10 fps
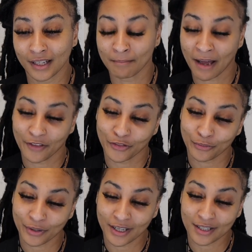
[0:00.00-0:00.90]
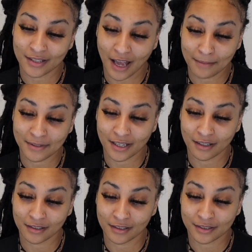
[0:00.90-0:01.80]
my 3 top
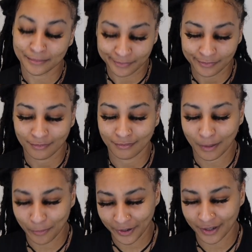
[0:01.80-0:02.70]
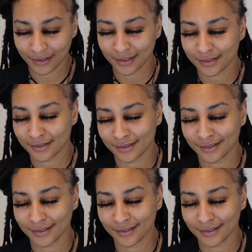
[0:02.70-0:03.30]
sellers, my brownies,